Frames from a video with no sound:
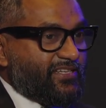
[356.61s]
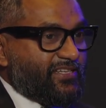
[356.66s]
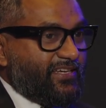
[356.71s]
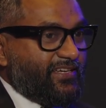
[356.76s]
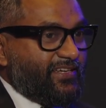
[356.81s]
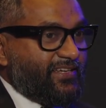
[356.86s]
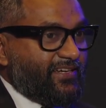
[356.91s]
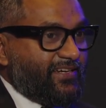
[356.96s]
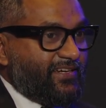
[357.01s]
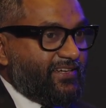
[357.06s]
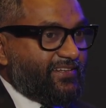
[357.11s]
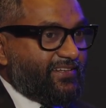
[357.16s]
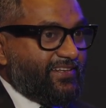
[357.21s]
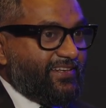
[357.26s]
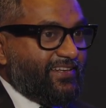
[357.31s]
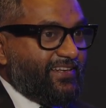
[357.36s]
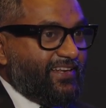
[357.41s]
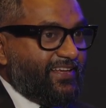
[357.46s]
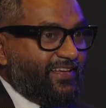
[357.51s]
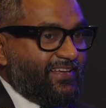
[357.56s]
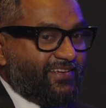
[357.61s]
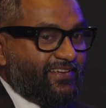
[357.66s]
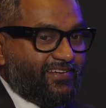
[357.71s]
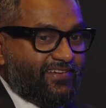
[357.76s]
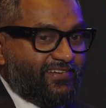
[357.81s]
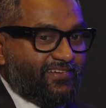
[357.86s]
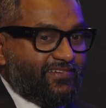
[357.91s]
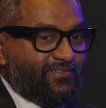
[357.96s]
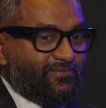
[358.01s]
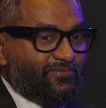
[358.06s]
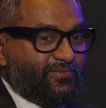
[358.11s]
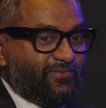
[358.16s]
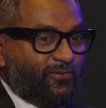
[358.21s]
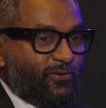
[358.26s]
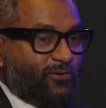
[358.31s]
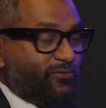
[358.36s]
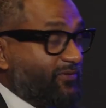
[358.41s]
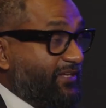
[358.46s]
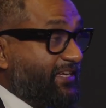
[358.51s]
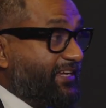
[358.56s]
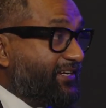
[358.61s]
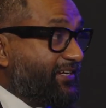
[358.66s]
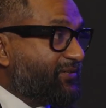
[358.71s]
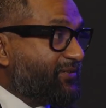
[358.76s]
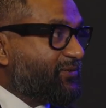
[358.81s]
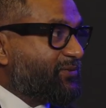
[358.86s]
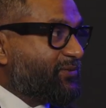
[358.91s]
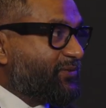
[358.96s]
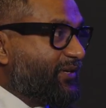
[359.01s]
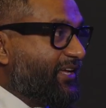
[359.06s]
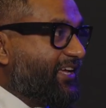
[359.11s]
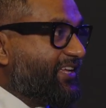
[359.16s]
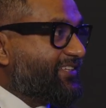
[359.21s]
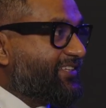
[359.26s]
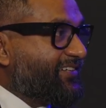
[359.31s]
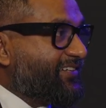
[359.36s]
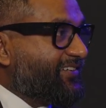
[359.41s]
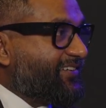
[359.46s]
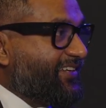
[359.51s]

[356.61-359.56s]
I really like what we can do together.